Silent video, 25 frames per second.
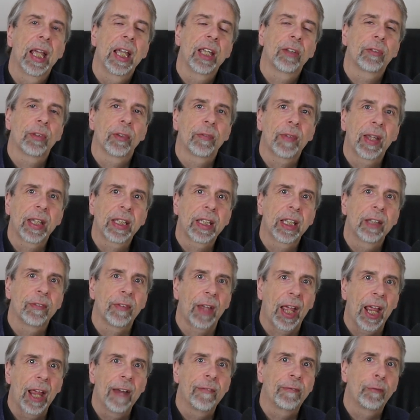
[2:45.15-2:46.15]
is that they
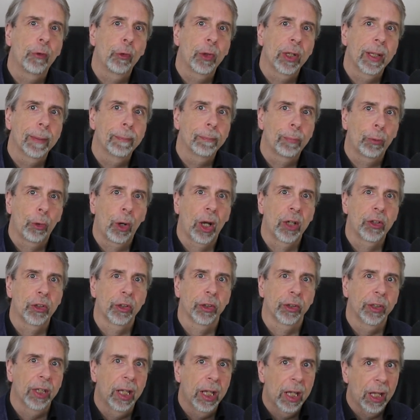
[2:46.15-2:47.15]
give every
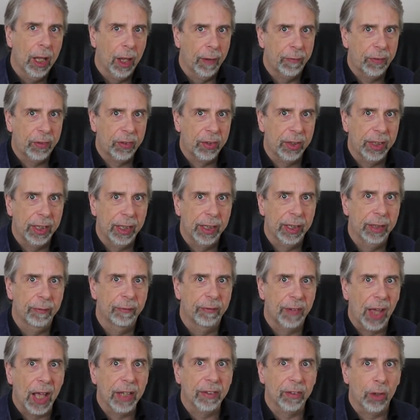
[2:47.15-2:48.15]
impression of
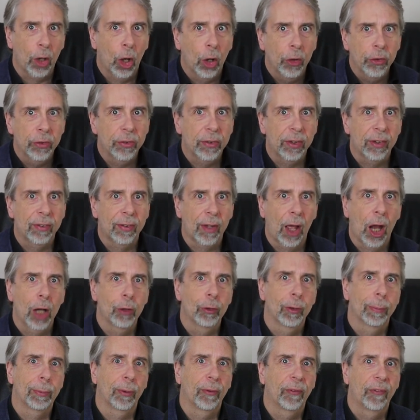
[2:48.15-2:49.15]
seeing that
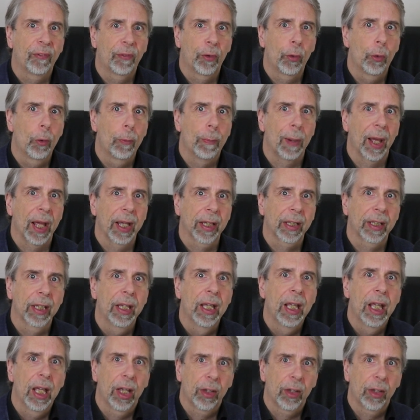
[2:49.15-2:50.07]
undesirable fallback